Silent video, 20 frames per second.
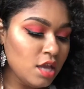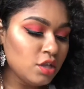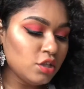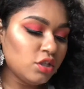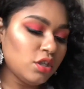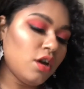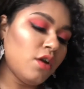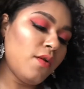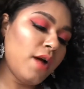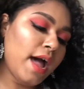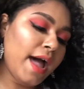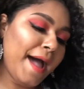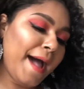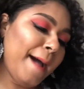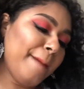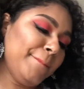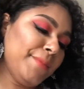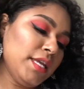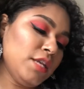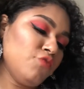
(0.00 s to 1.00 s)
So
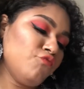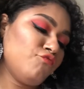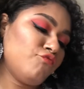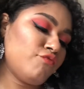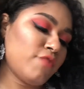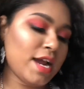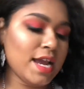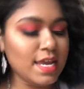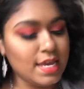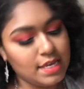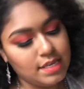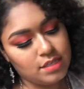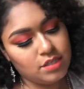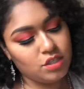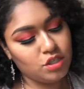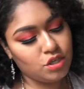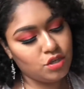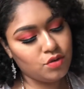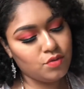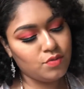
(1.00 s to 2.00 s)
hopping right
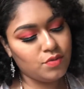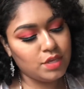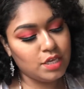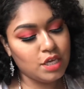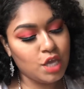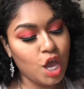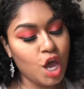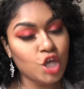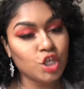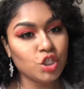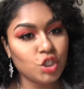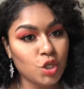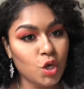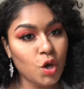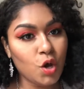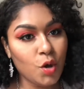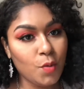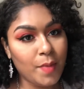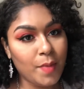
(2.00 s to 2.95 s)
into the Soul